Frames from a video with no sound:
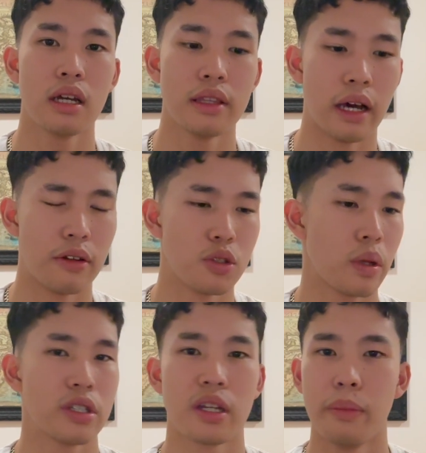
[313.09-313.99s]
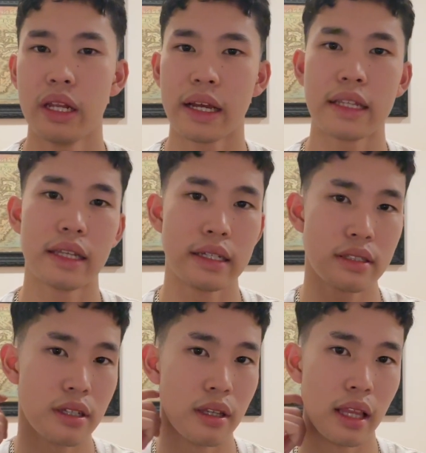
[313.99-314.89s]
Now there's ways you can mitigate this,
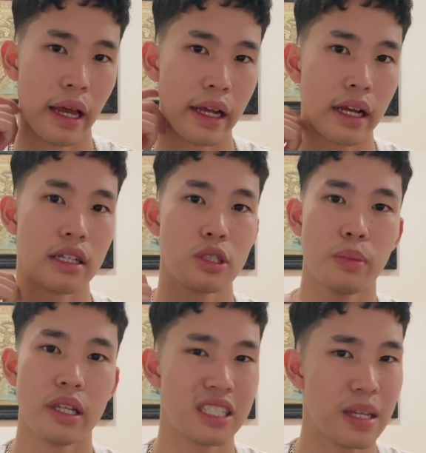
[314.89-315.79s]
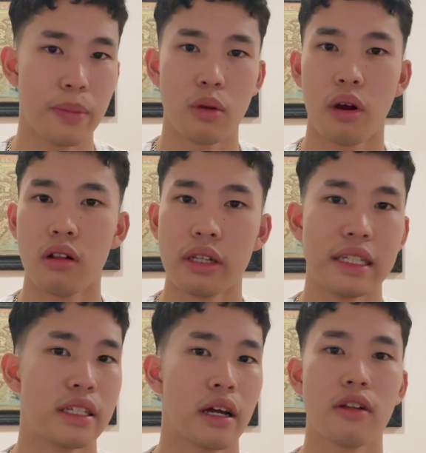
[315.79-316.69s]
like sleeping well,
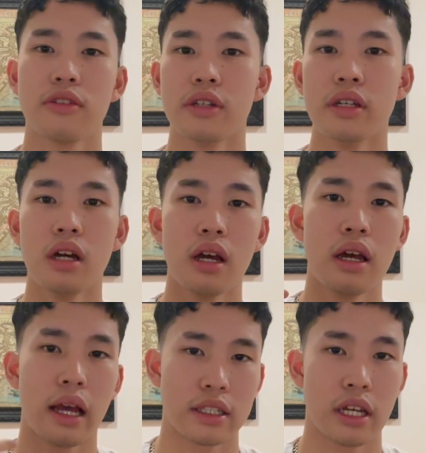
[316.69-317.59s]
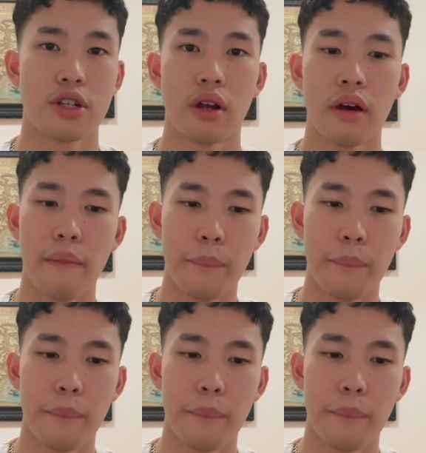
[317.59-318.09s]
eating healthy, etc.